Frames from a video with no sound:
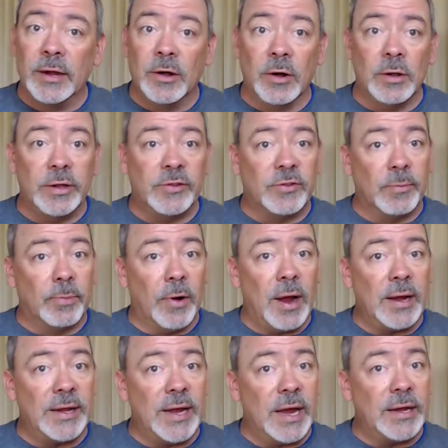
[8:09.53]
In early
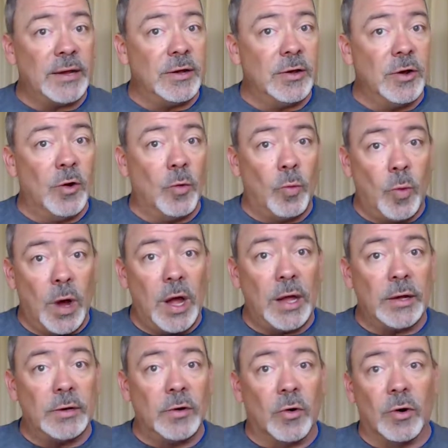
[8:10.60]
sobriety, I didn't know
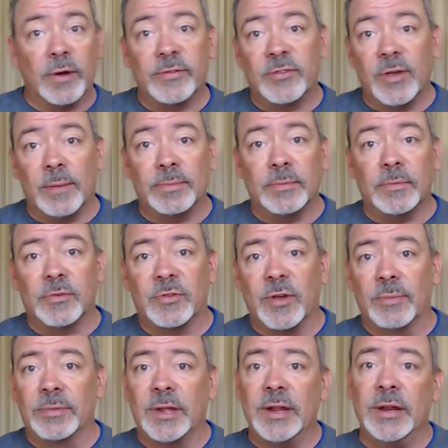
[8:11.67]
what or if some,
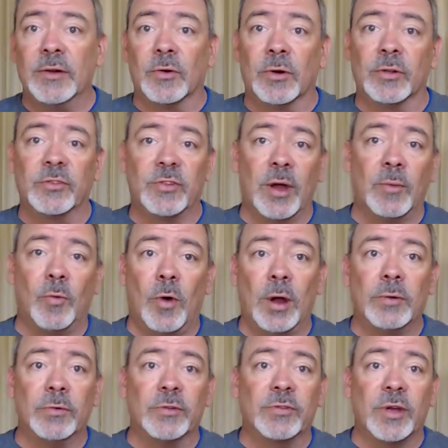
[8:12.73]
something or
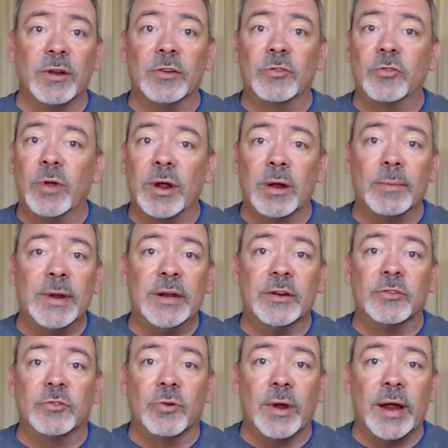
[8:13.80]
someone was going to trigger me
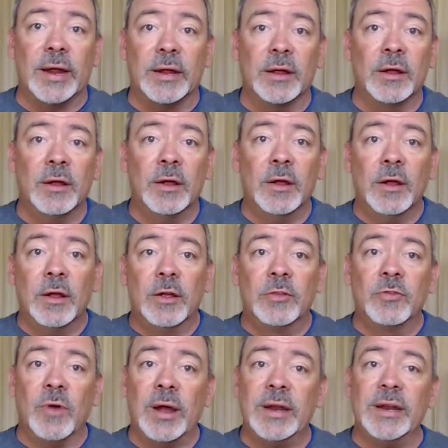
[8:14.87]
to drink,
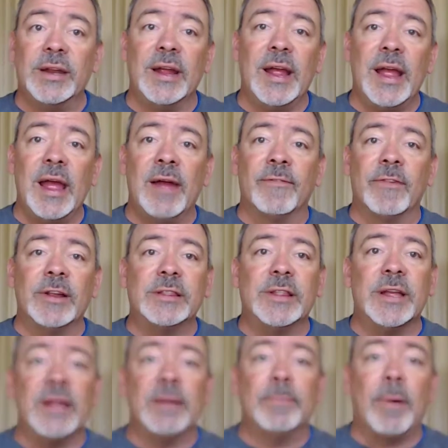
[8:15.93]
so I did
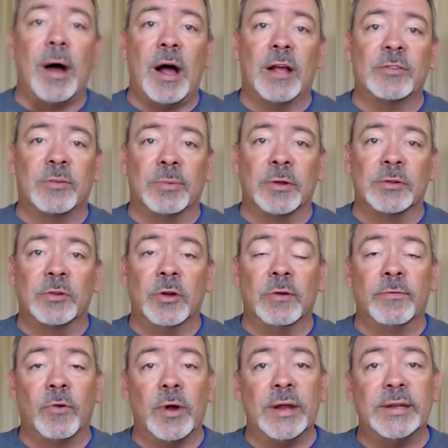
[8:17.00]
everything possible to
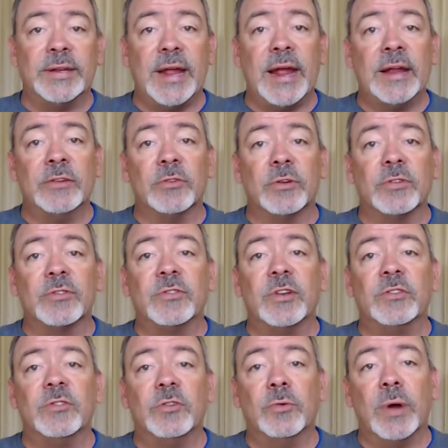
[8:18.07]
avoid dangerous
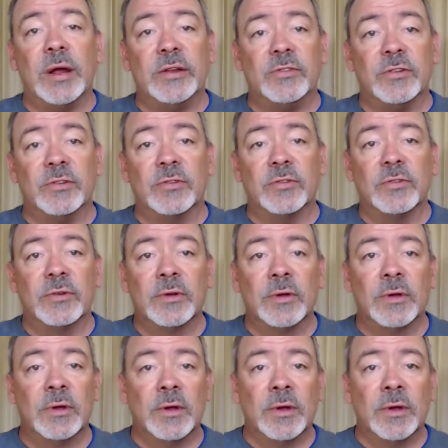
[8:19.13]
situations.